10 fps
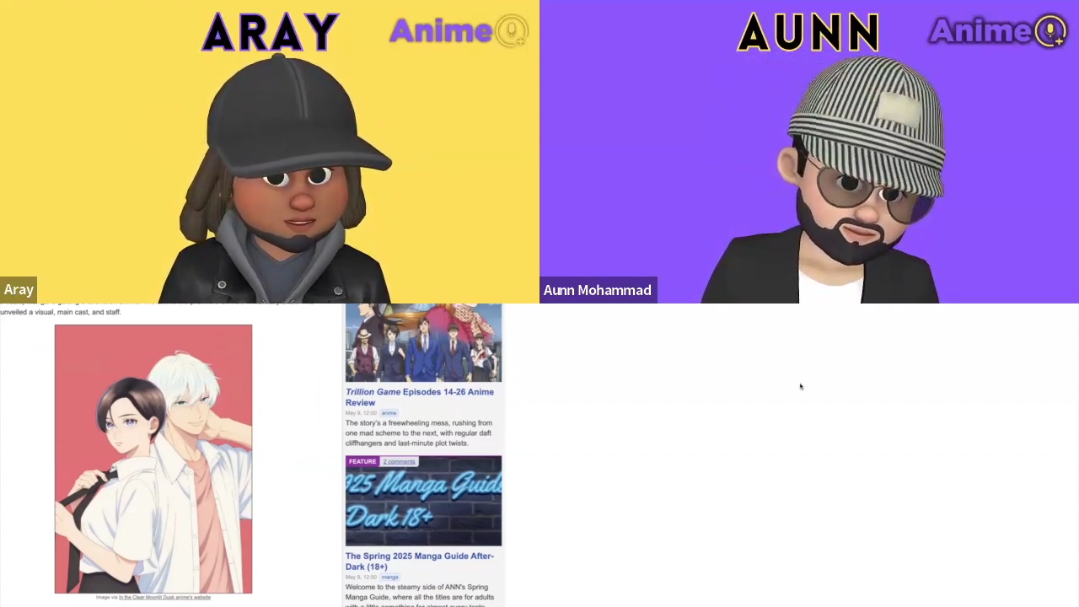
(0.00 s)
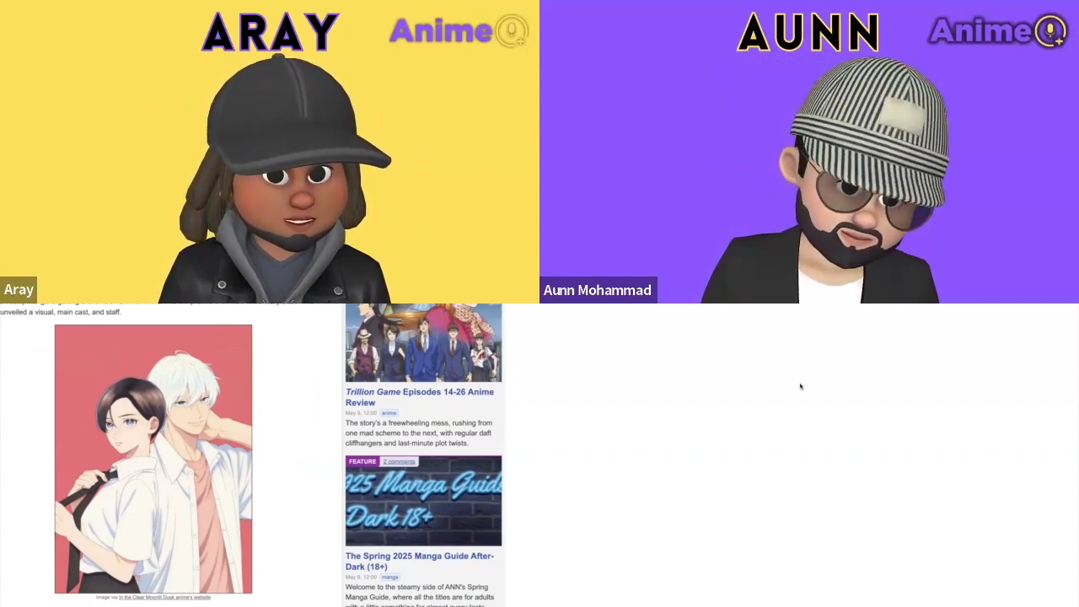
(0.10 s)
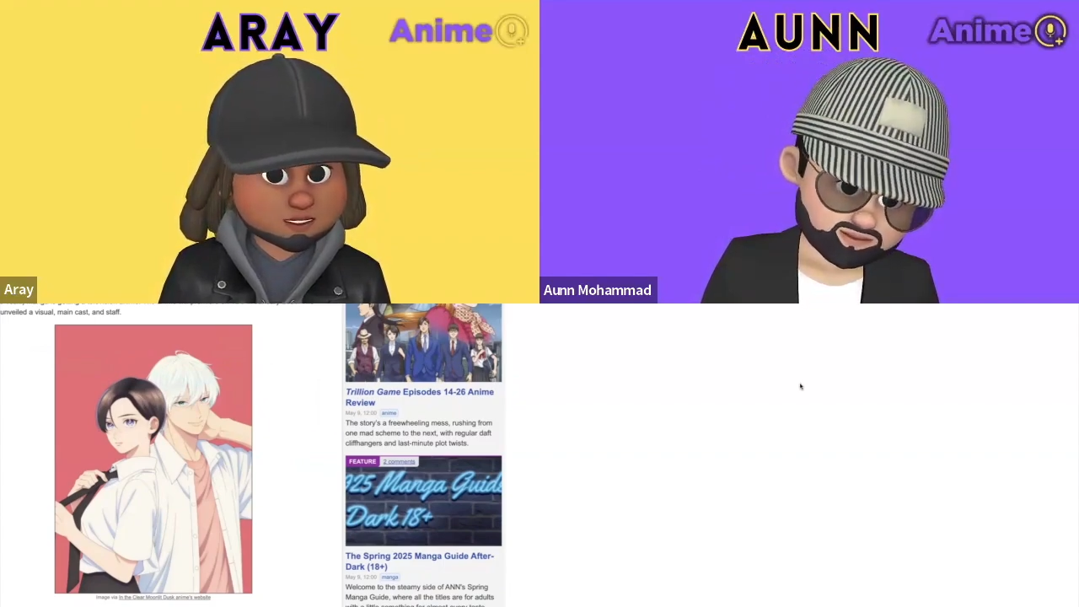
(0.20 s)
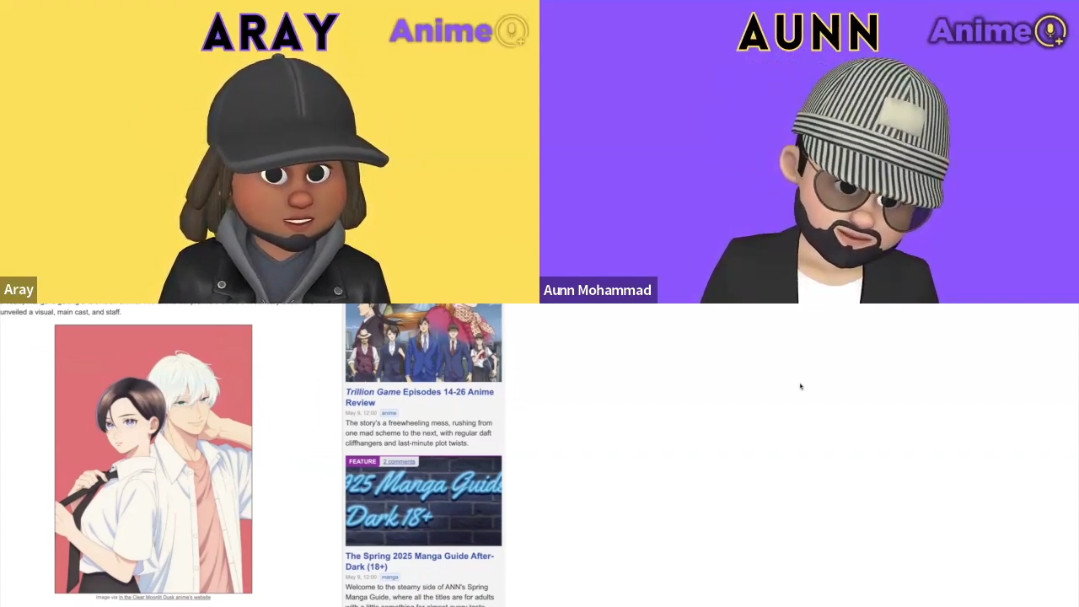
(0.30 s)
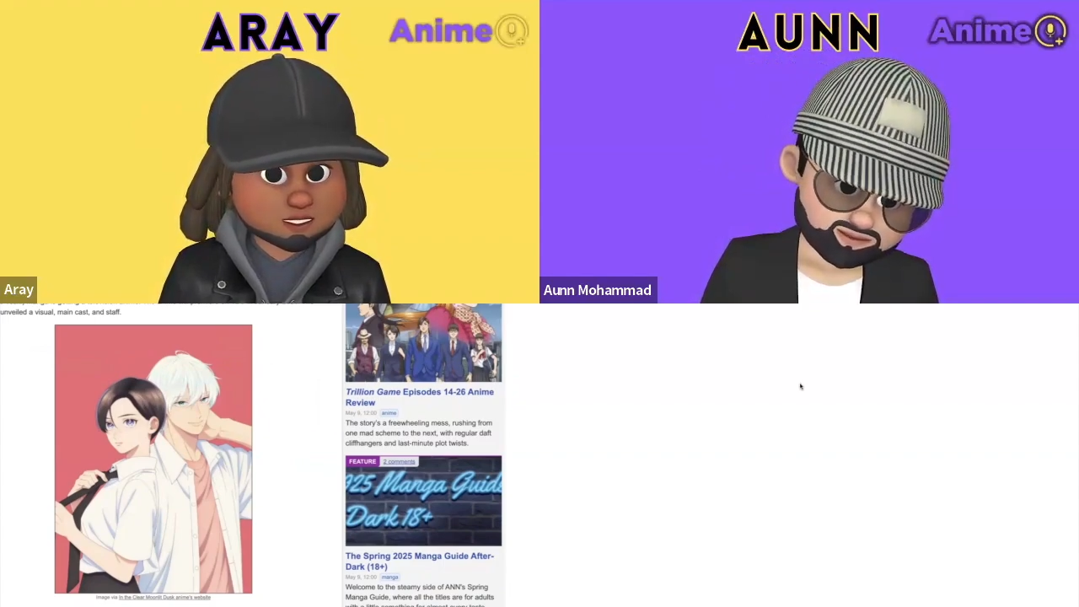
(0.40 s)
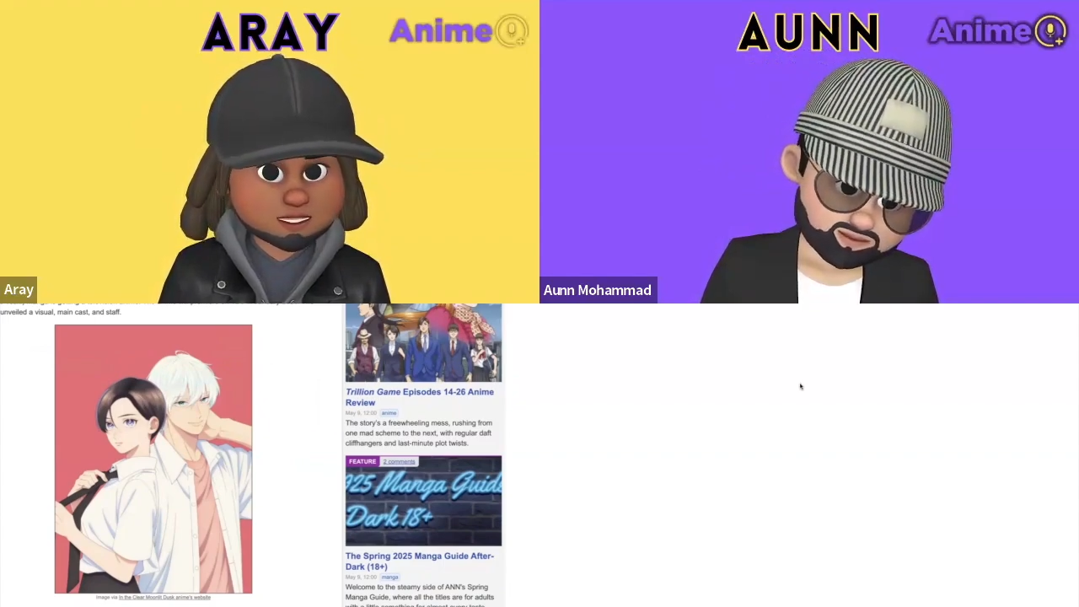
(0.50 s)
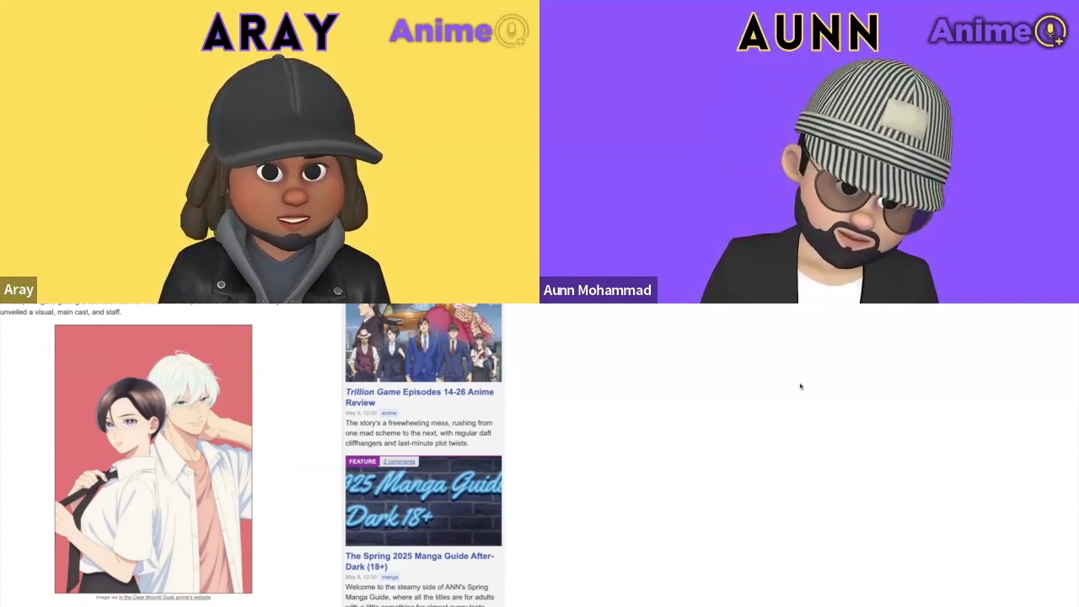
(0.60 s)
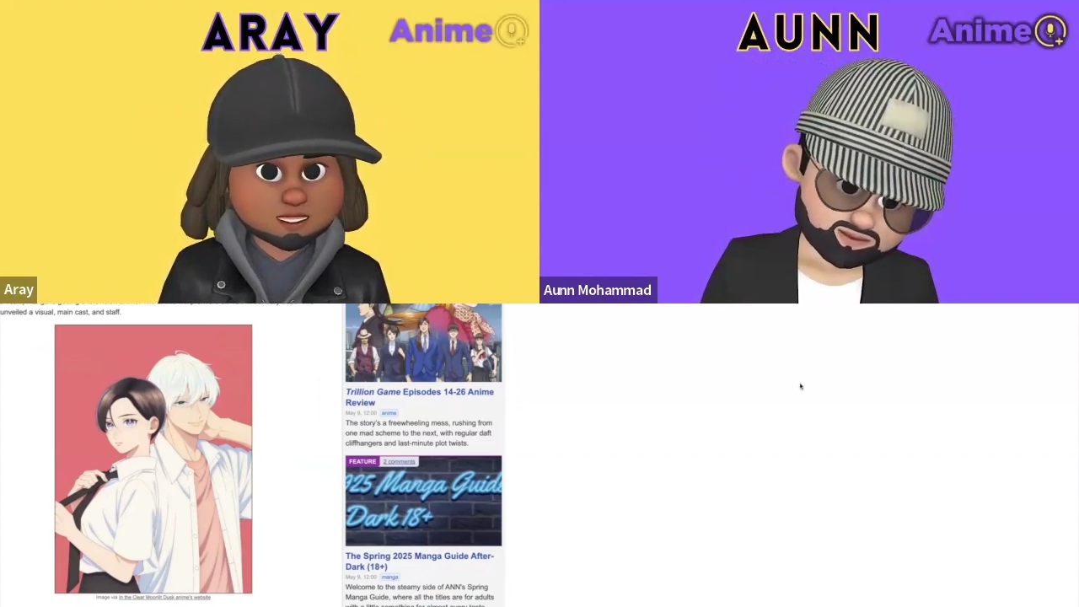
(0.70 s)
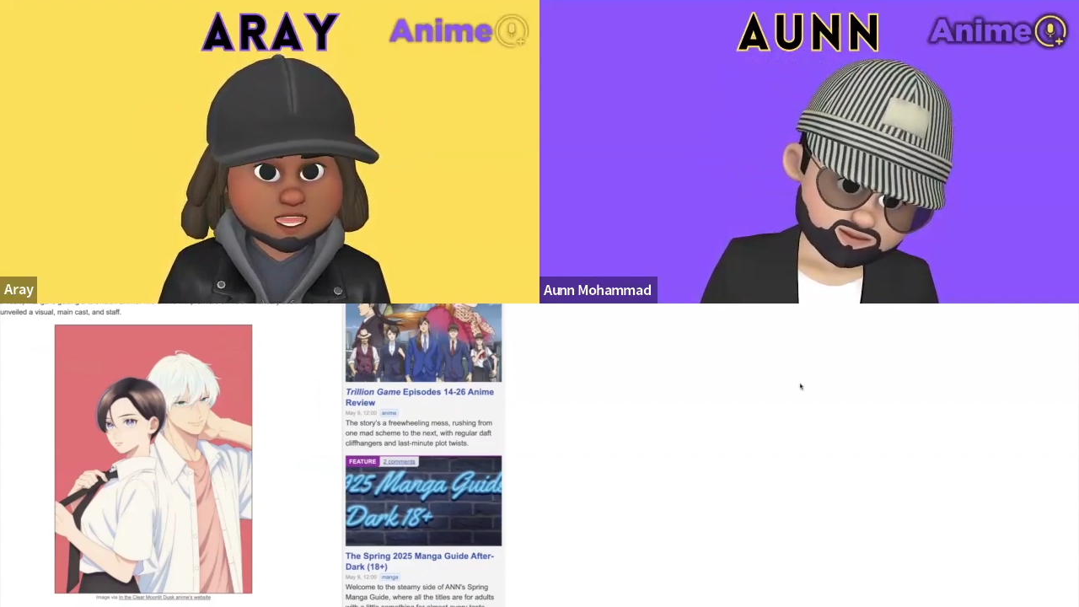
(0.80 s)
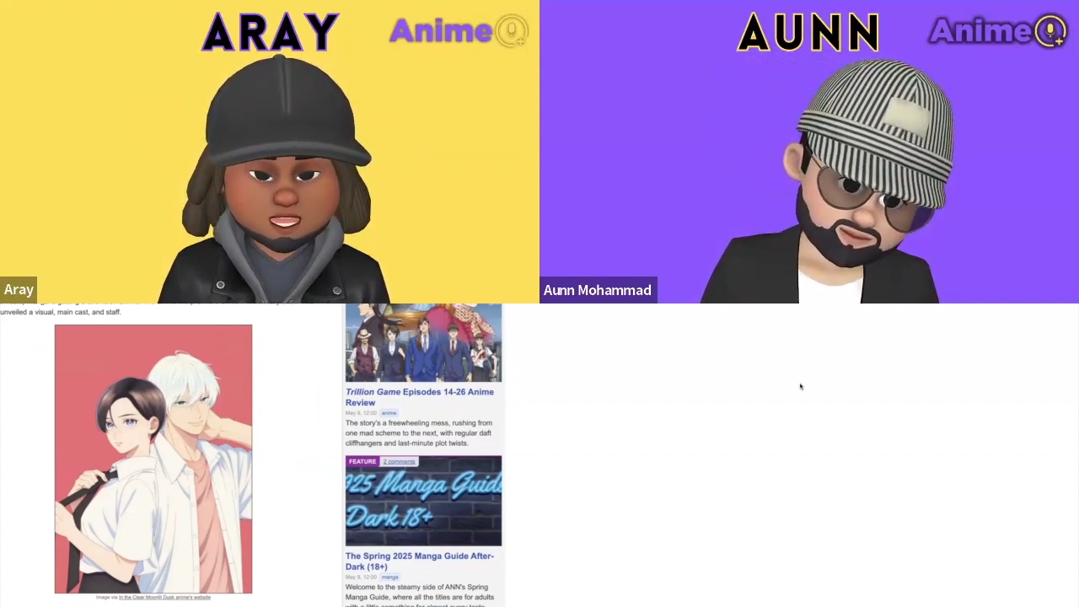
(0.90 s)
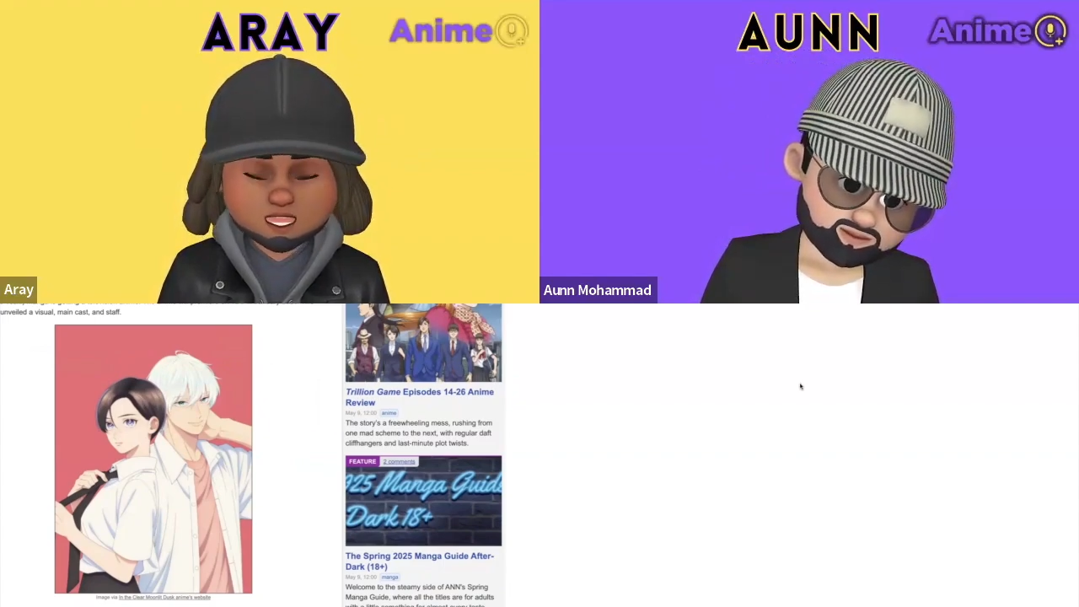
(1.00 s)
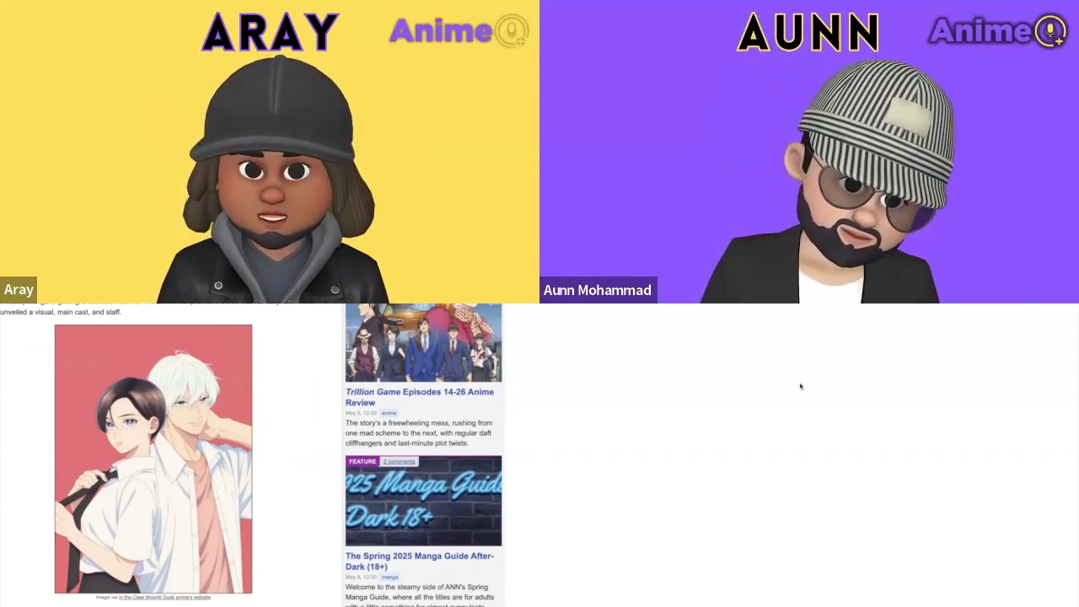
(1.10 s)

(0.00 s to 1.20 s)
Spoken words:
I can read the synopsis and